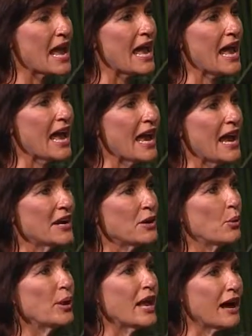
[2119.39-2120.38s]
And
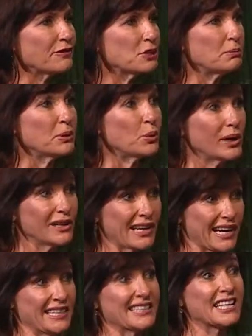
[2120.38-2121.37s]
we have to be
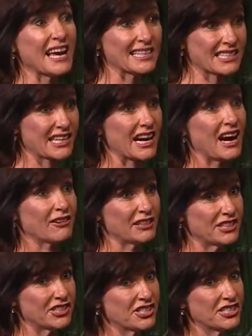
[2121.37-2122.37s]
willing, and it takes
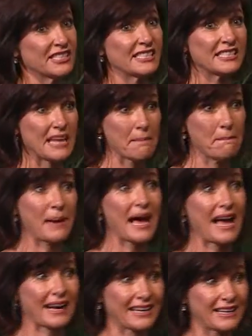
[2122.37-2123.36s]
courage to step
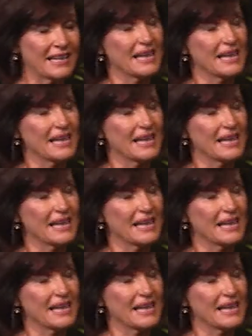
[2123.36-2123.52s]
back